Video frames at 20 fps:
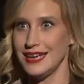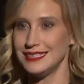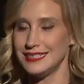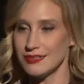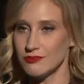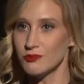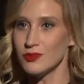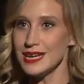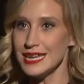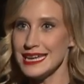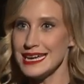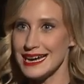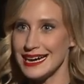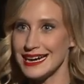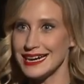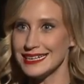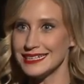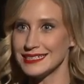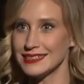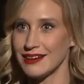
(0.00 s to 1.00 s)
Is it really
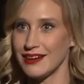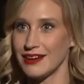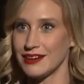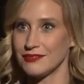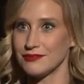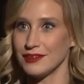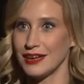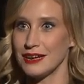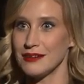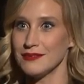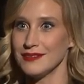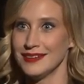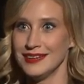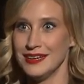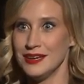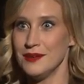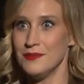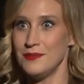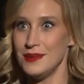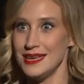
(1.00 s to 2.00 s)
hard to kind of like
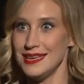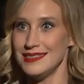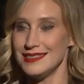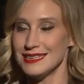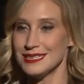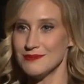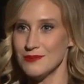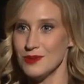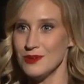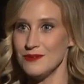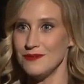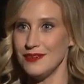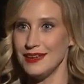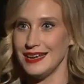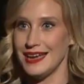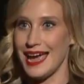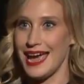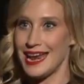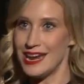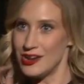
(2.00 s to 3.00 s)
be in this
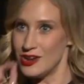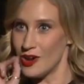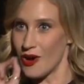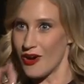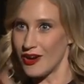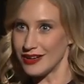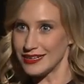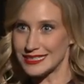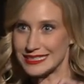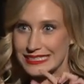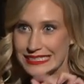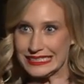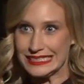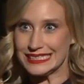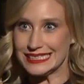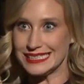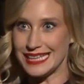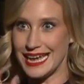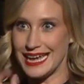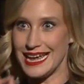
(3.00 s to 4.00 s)
movie and not
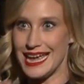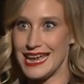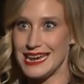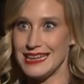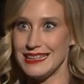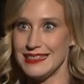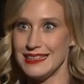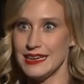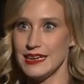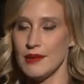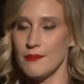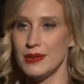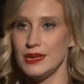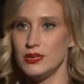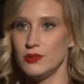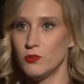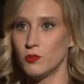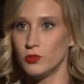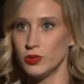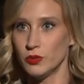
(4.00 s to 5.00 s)
say anything? I
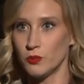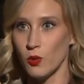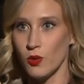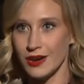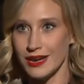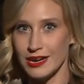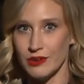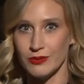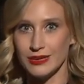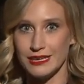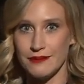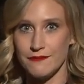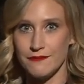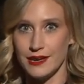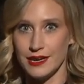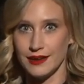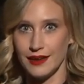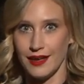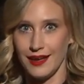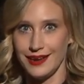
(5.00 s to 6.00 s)
mean, you're walking a really
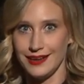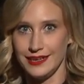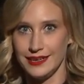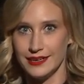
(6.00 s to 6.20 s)
thin line